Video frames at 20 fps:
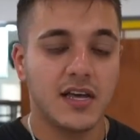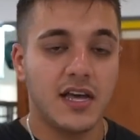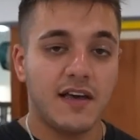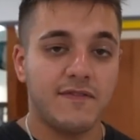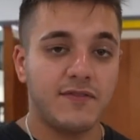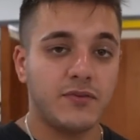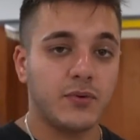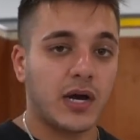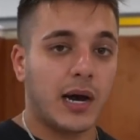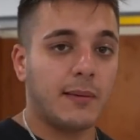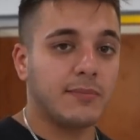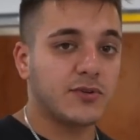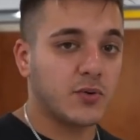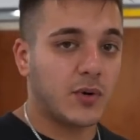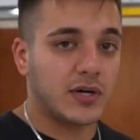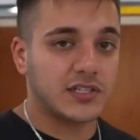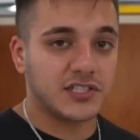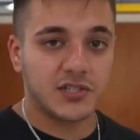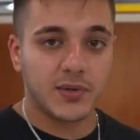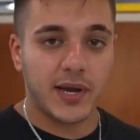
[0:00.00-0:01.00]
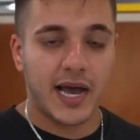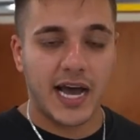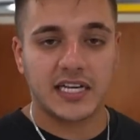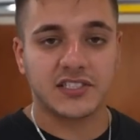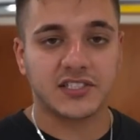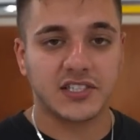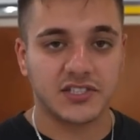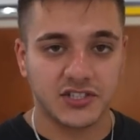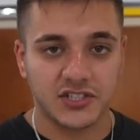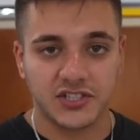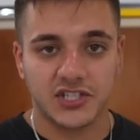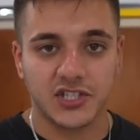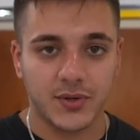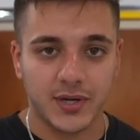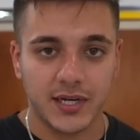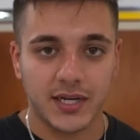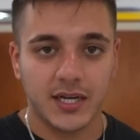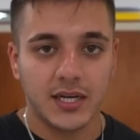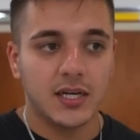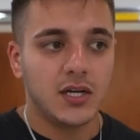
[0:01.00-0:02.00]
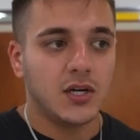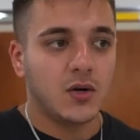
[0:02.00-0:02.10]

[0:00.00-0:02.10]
If you come to us and you ask us to do it,